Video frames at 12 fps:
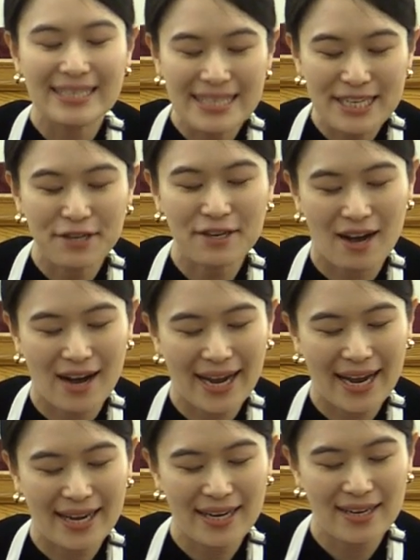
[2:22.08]
Dear
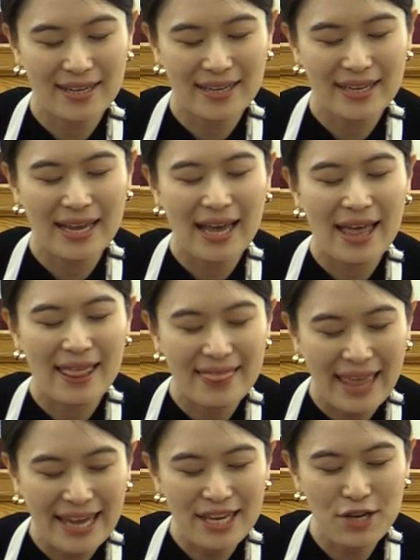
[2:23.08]
God,
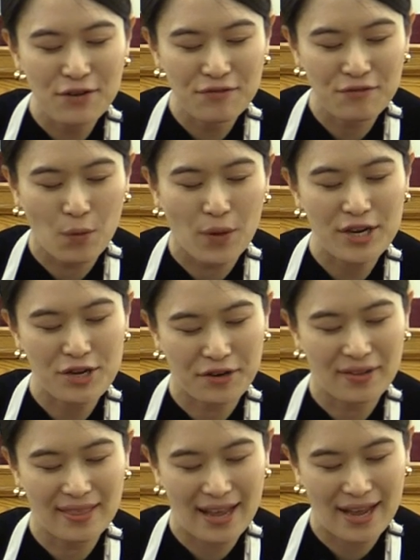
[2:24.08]
thank you for
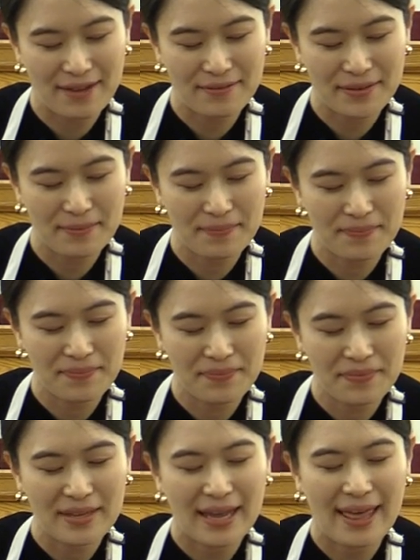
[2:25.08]
your love
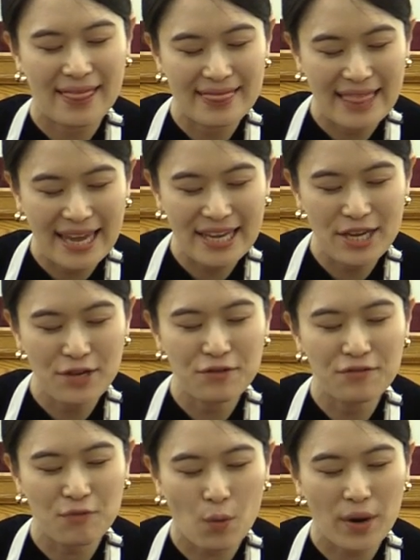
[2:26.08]
and thank
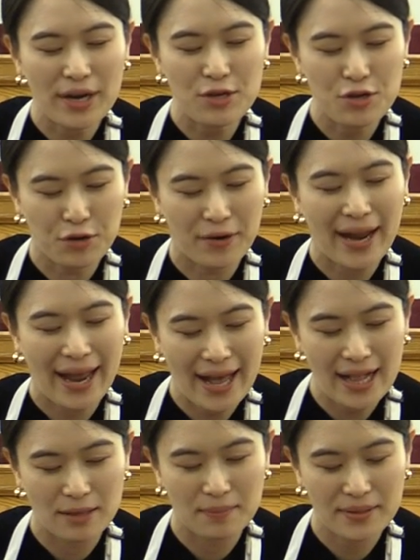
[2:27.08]
you for your
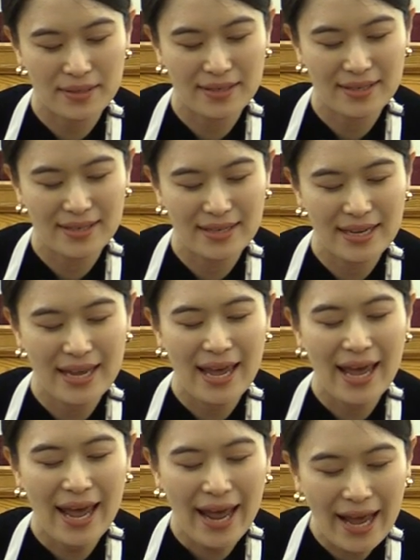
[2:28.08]
help.
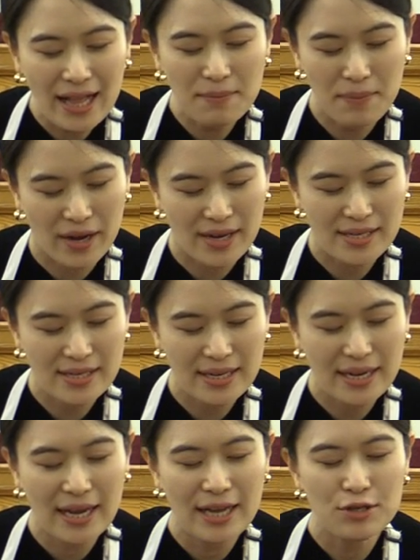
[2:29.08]
Help us
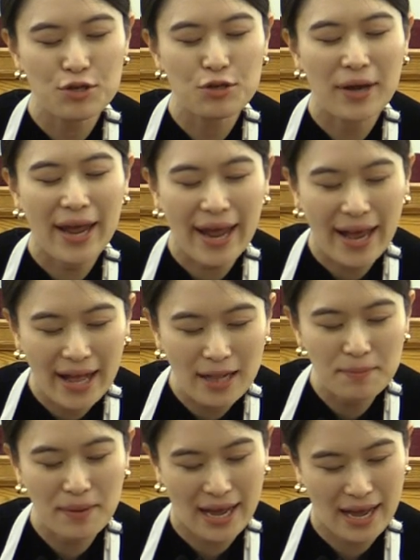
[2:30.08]
to
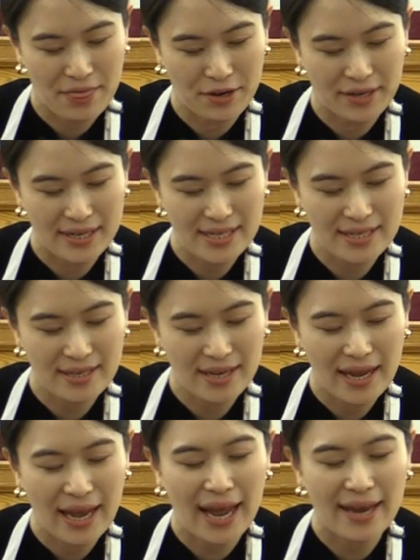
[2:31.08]
help others
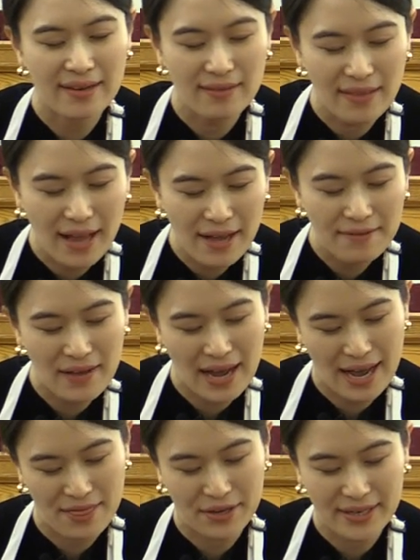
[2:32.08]
and love
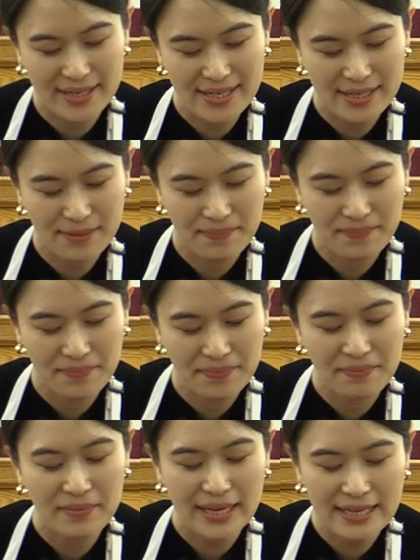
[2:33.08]
others.
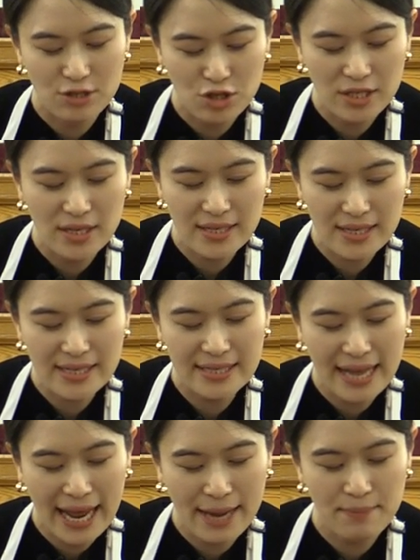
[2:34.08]
In Jesus'
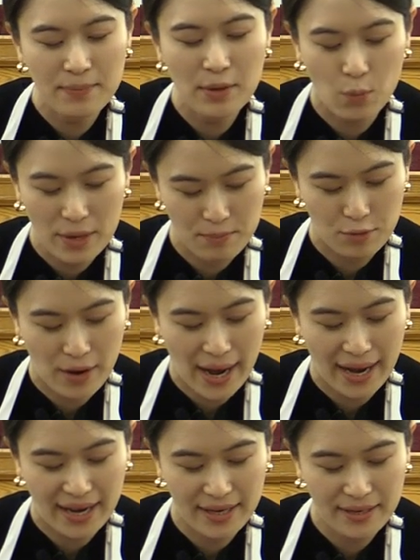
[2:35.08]
name we
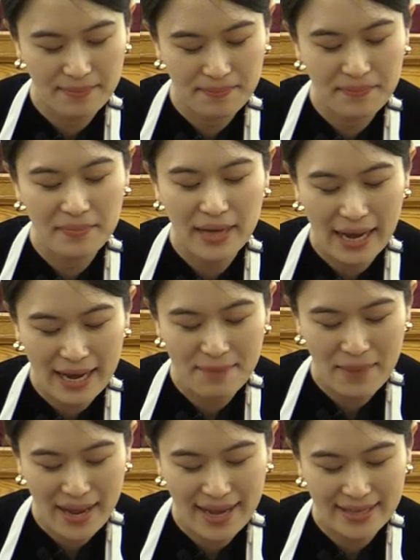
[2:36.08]
pray.
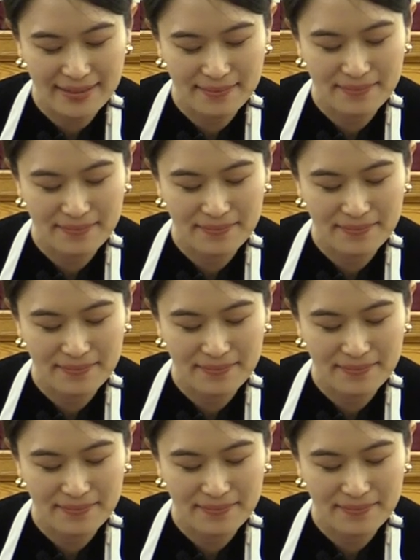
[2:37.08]
Amen.